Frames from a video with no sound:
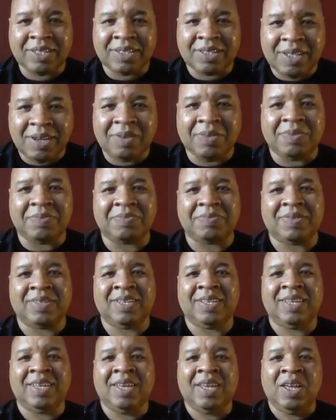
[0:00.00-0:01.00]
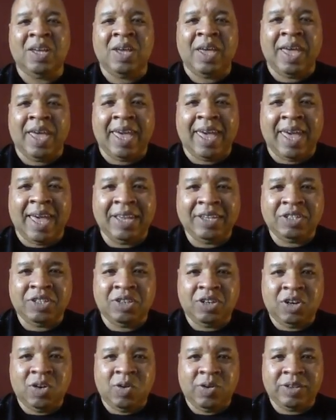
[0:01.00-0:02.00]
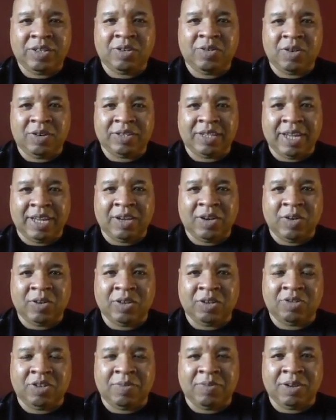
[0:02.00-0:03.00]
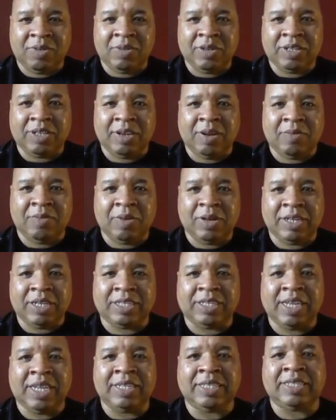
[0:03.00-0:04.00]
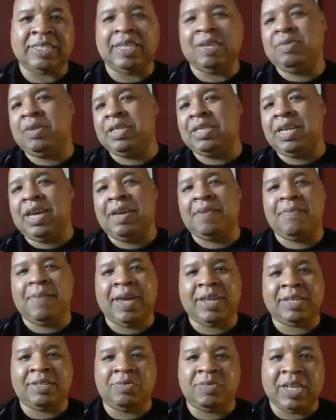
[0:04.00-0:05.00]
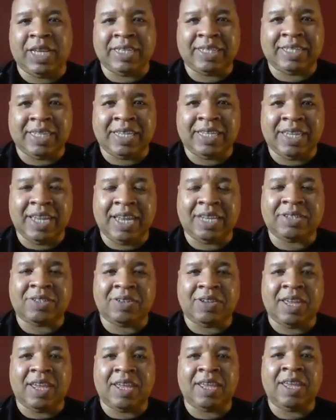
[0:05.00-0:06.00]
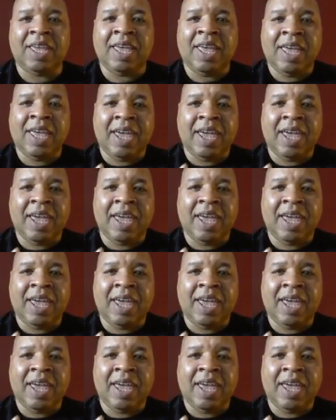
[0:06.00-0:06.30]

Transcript: So, as you're going towards that golden dream, and the reason I want to say this is I want to tie it back to what I said yesterday.